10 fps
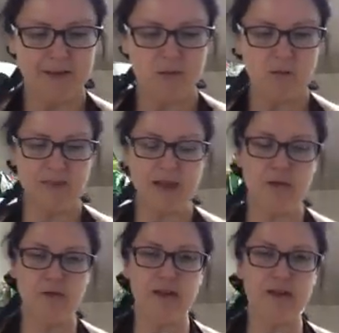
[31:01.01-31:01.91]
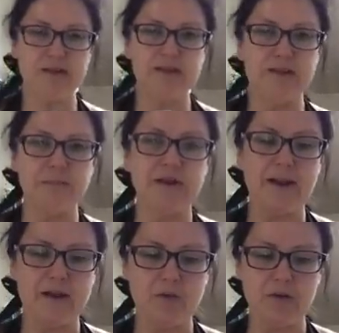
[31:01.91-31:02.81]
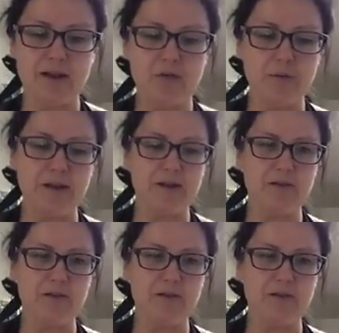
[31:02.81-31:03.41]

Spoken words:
without it tipping out. I hope I can